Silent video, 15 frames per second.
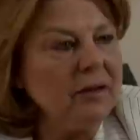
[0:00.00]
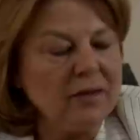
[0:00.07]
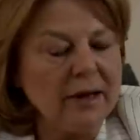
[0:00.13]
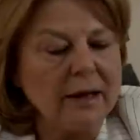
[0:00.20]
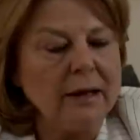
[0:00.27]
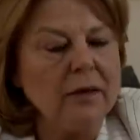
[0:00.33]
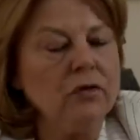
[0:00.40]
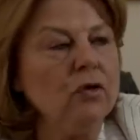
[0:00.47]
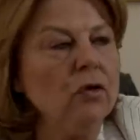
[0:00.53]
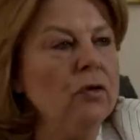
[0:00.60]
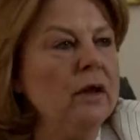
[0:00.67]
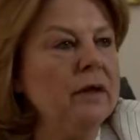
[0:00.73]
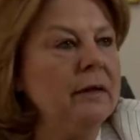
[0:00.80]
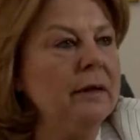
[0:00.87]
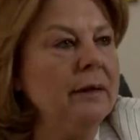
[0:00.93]
Exactly, so
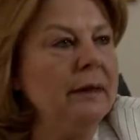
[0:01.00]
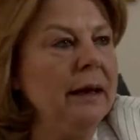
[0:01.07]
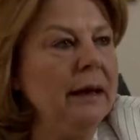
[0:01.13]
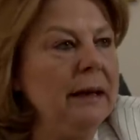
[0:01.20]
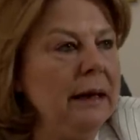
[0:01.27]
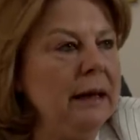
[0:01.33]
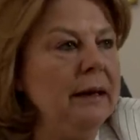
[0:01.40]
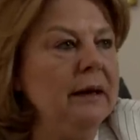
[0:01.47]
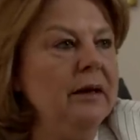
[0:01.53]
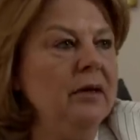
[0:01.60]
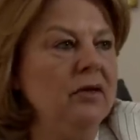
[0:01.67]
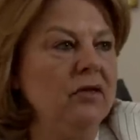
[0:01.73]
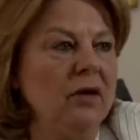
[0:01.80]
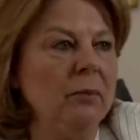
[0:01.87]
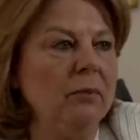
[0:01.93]
that they
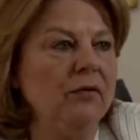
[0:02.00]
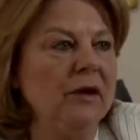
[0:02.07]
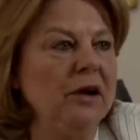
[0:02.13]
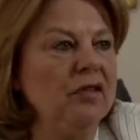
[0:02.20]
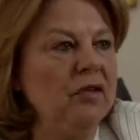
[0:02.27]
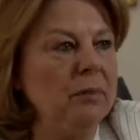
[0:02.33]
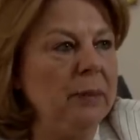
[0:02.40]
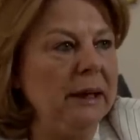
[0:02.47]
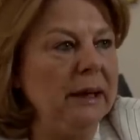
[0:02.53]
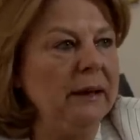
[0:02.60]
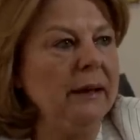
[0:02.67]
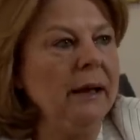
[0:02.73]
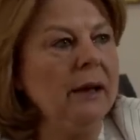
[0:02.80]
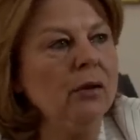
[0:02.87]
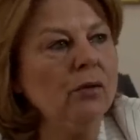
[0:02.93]
needed some
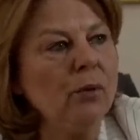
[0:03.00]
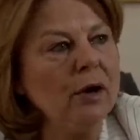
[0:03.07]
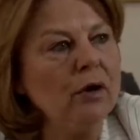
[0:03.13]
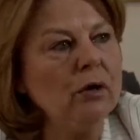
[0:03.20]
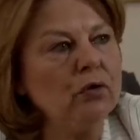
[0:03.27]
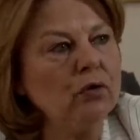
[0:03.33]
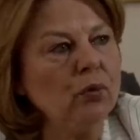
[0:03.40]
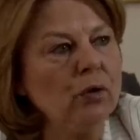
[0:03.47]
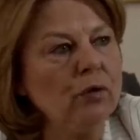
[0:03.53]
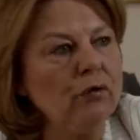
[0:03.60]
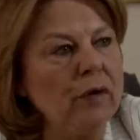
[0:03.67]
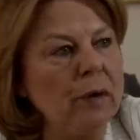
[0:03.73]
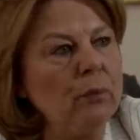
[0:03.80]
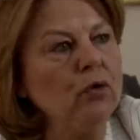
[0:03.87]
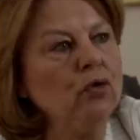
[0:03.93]
flexibility in a regulatory
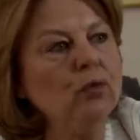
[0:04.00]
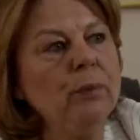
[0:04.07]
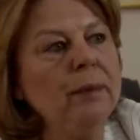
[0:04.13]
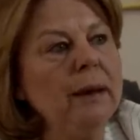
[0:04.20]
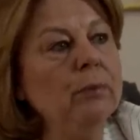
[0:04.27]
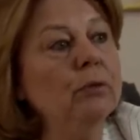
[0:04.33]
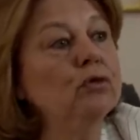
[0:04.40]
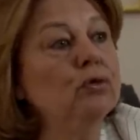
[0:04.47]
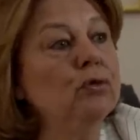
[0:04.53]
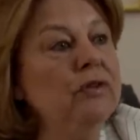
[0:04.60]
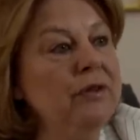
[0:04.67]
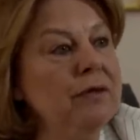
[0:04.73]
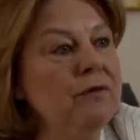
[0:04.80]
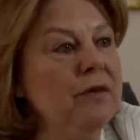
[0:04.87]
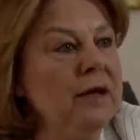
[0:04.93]
framework to be able to
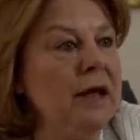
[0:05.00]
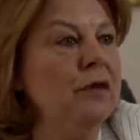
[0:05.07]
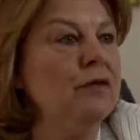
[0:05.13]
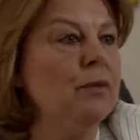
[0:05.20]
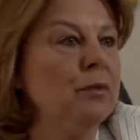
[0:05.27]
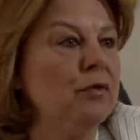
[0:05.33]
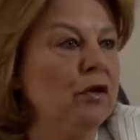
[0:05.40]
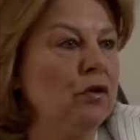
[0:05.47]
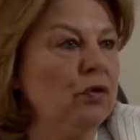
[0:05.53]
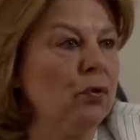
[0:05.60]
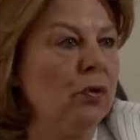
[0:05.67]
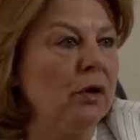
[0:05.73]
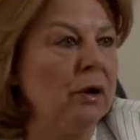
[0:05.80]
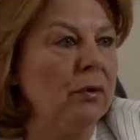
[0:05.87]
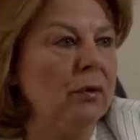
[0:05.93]
deviate from
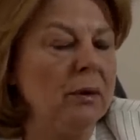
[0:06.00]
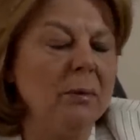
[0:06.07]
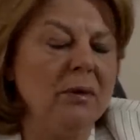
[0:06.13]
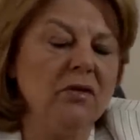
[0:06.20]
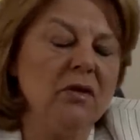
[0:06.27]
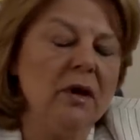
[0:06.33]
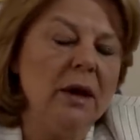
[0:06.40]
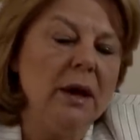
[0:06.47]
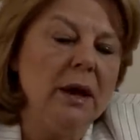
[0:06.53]
sectoral agreements,